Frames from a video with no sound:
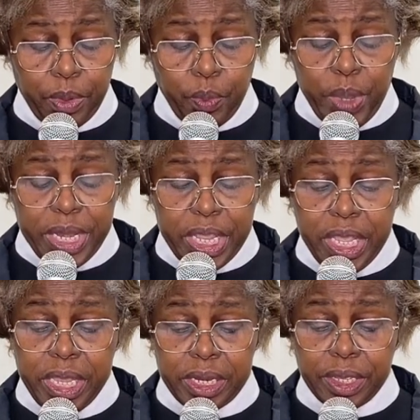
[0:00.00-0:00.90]
We
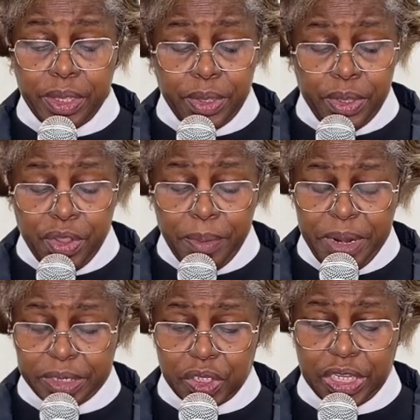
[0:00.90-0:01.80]
need your
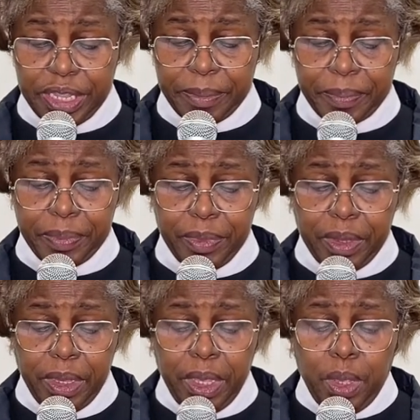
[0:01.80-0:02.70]
mercy.
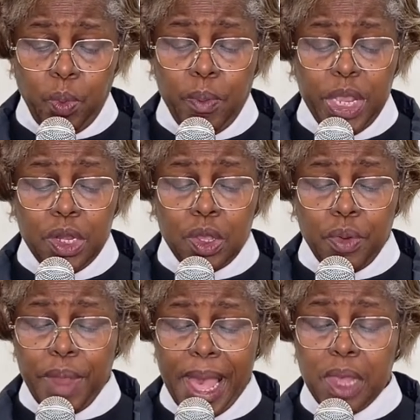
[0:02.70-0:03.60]
When we look
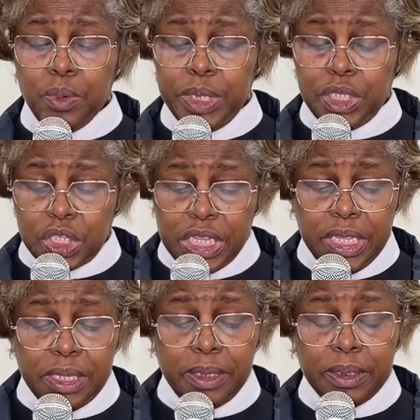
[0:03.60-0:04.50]
around, we
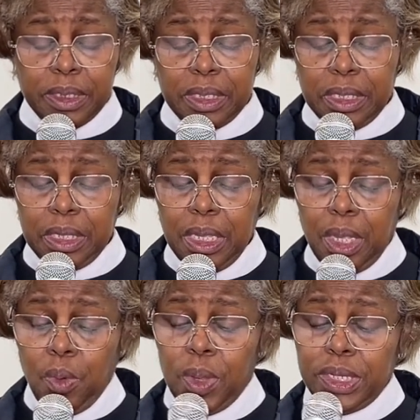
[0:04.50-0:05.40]
see
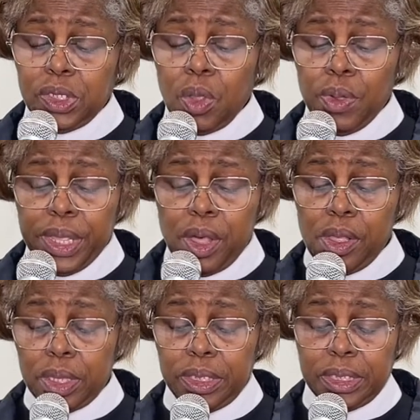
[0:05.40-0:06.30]
what is going
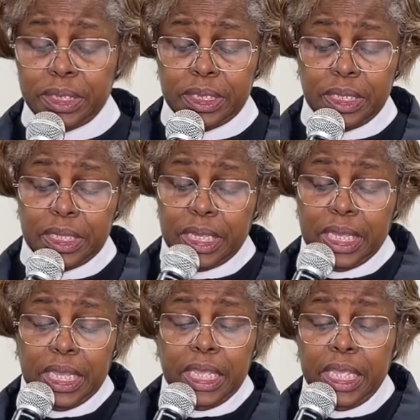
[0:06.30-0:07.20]
on
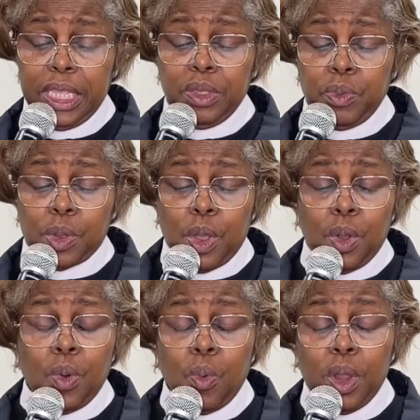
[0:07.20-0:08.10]
in the
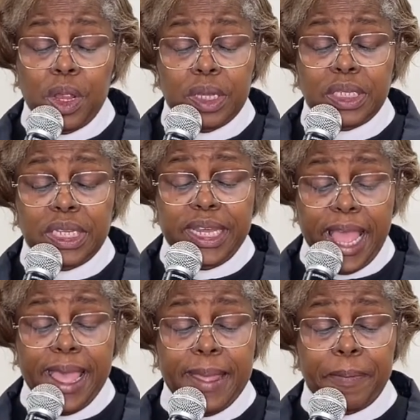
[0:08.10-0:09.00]
world
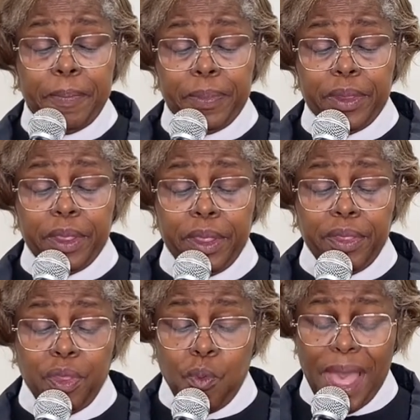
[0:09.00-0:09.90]
today,
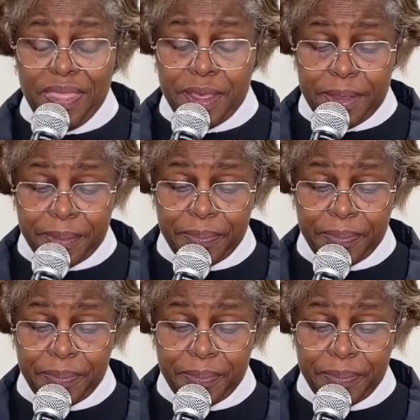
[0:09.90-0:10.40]
the weather,